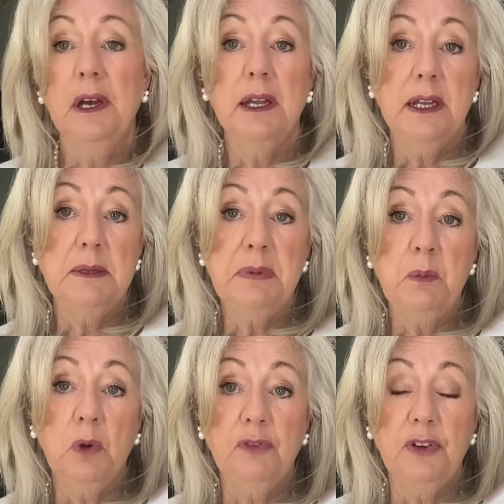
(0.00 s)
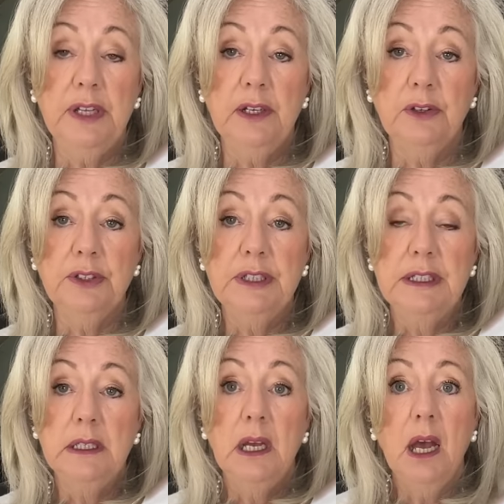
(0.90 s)
i would only be waffling on.
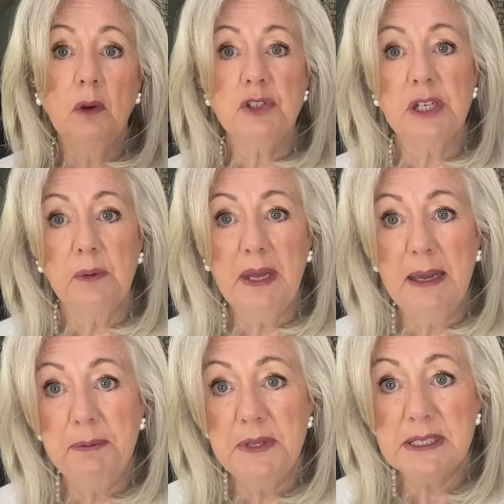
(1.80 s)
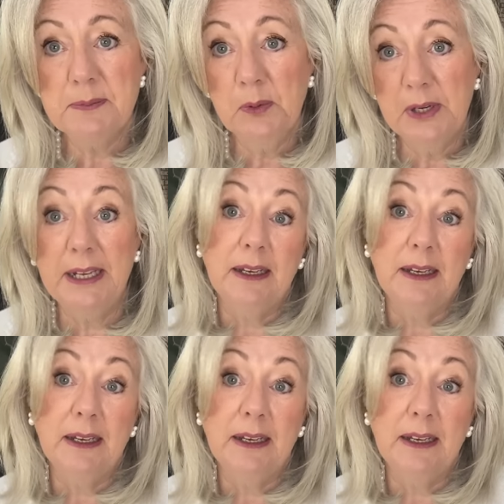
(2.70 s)
Oh, do you know what happened this morning?